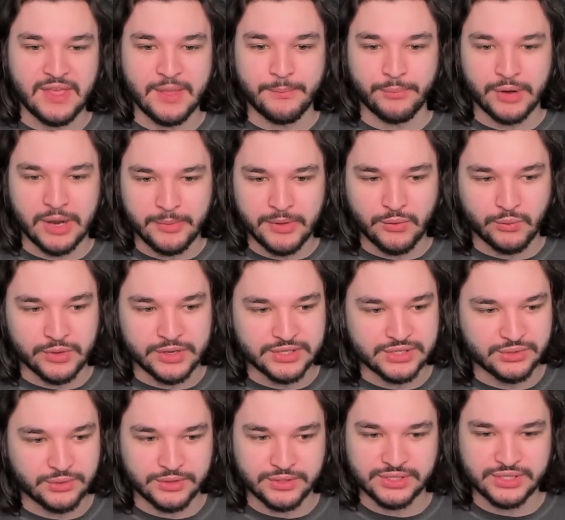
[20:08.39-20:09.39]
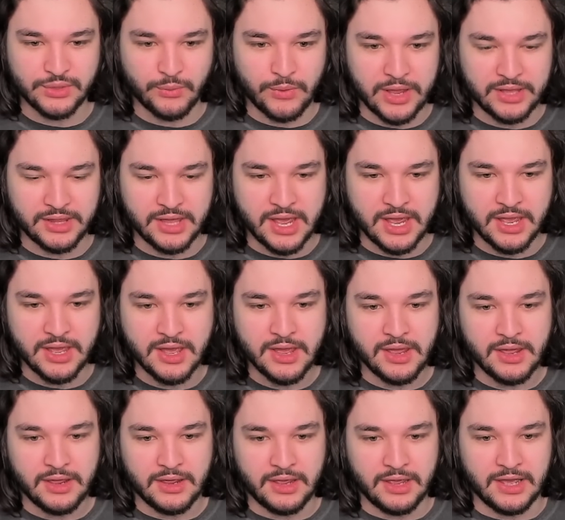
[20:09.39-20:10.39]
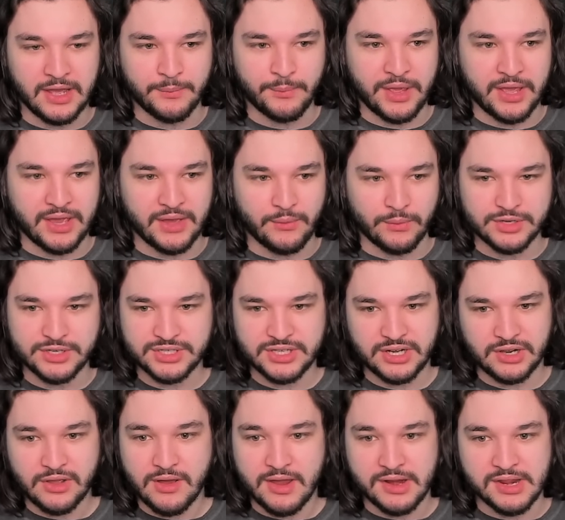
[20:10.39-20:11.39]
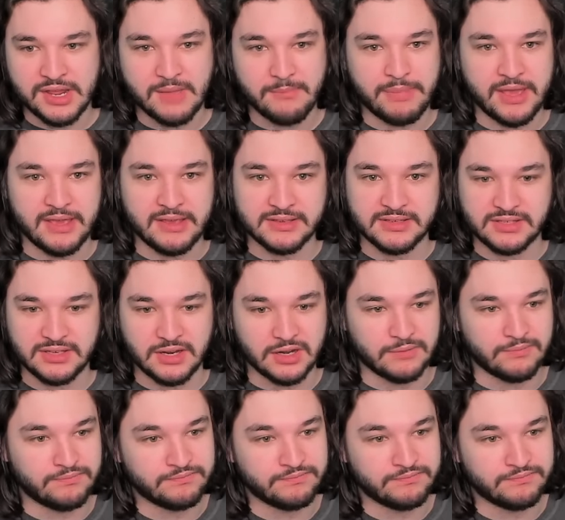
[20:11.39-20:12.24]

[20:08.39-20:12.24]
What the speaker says: They probably resourced a Waylay, and we're just going to go ahead and hit base here.